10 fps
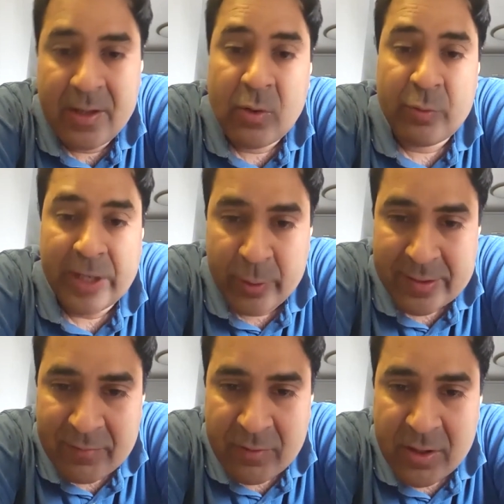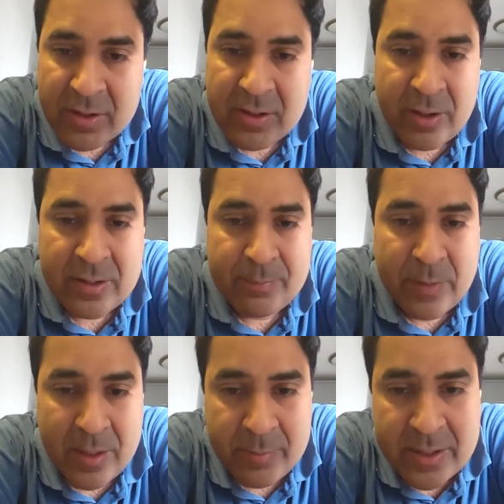We are doing some work on
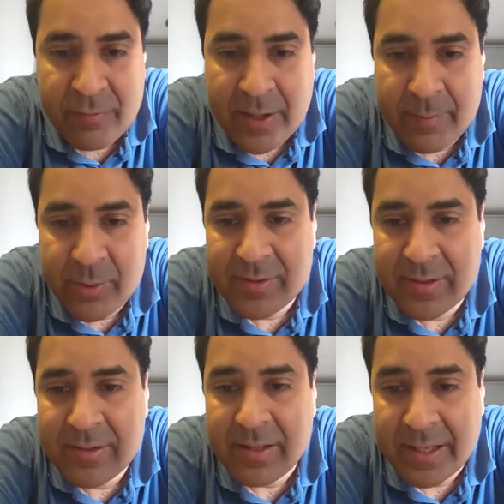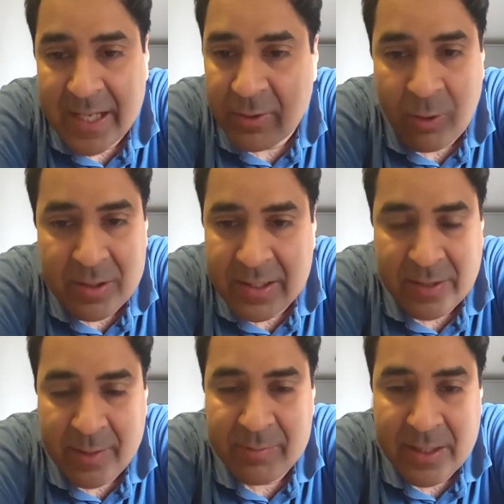pulmonary fibrosis. Again, all these,
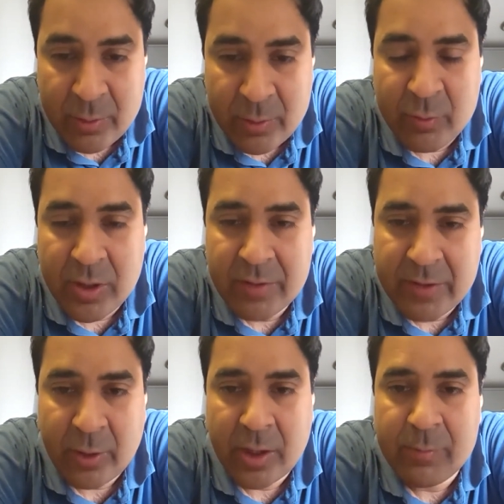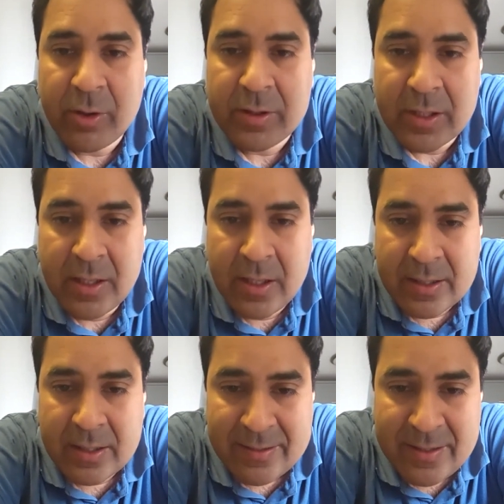when I'm saying doing work, we are talking about
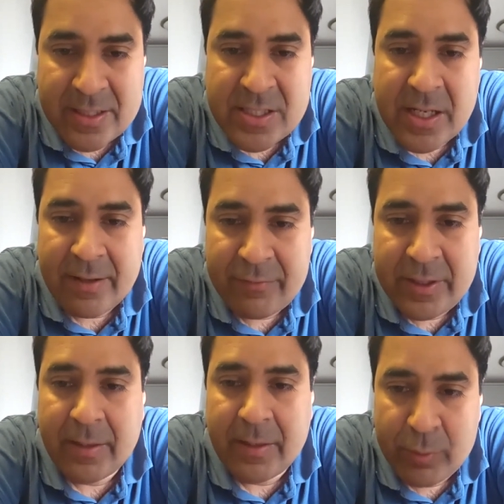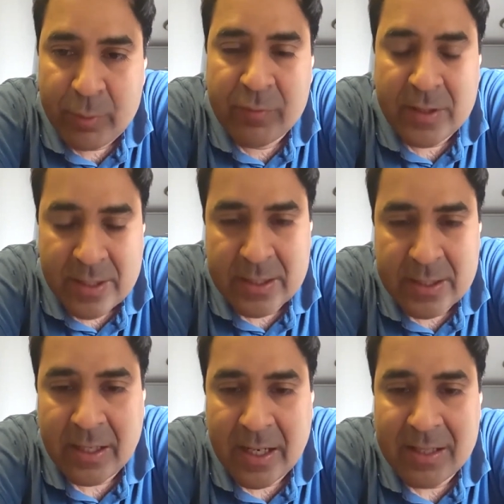DCGI, FDA approved clinical
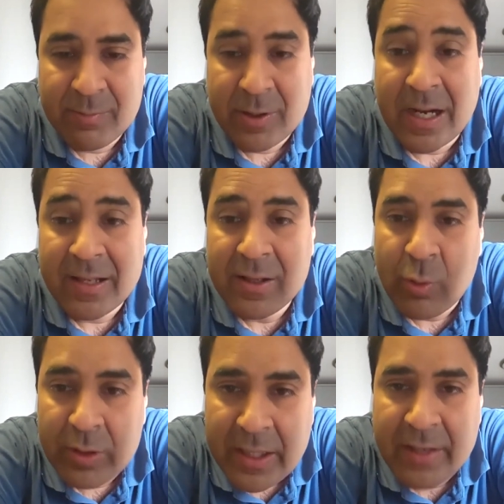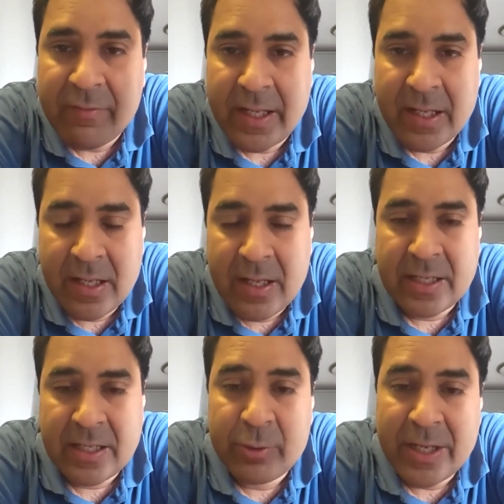trials, because that is the only way
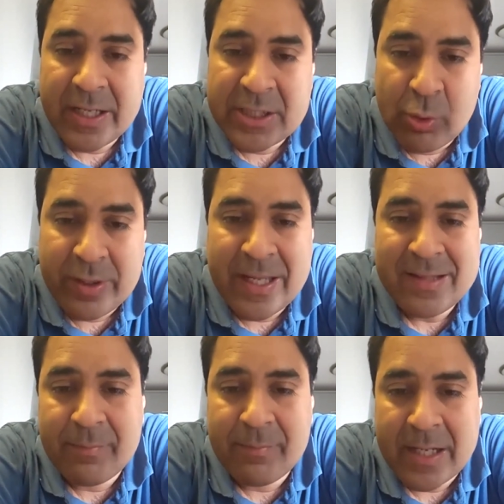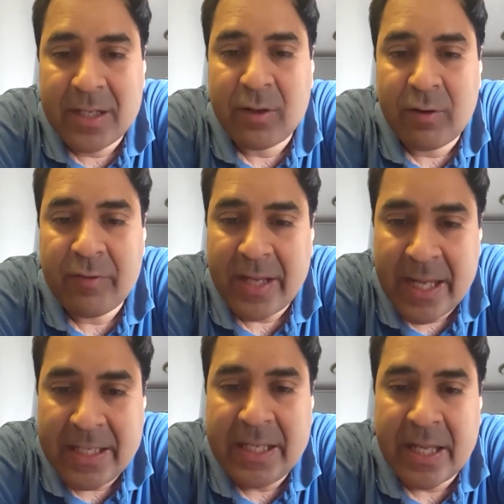that you can showcase the mettle of
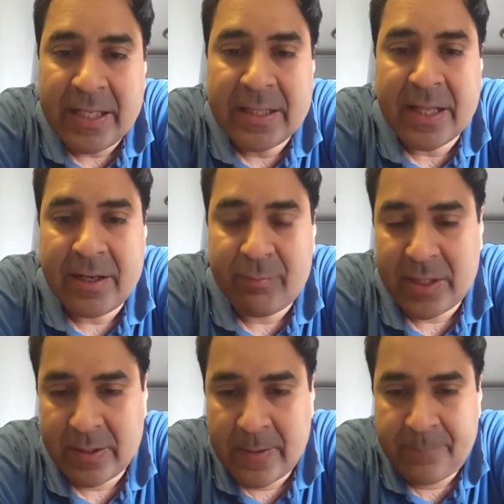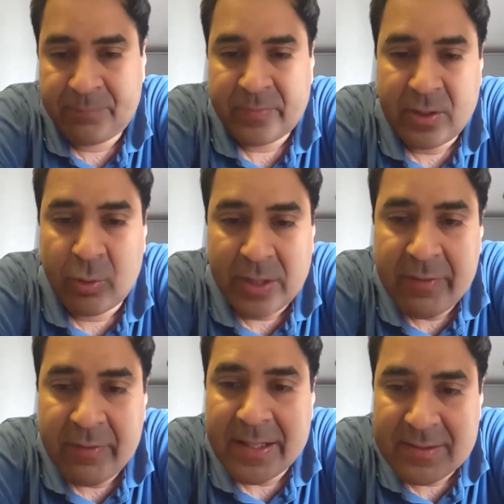any therapy. The only
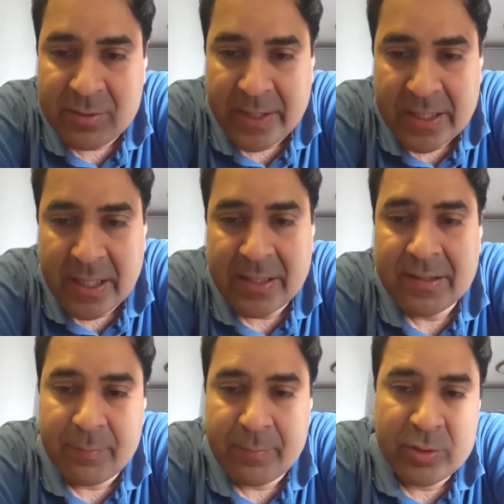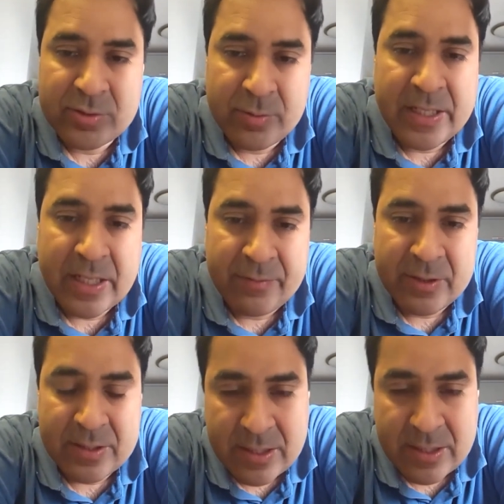way it's to be done is supposed to be done
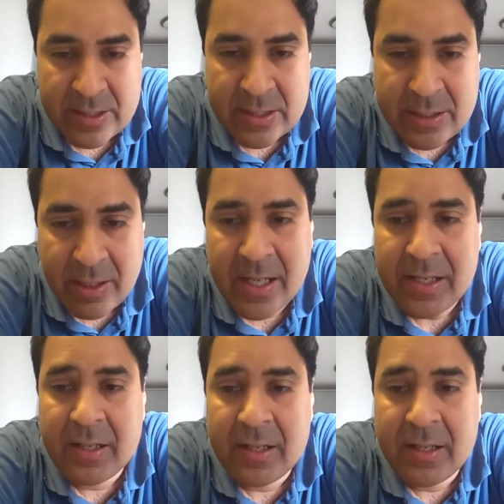with a clinical trial,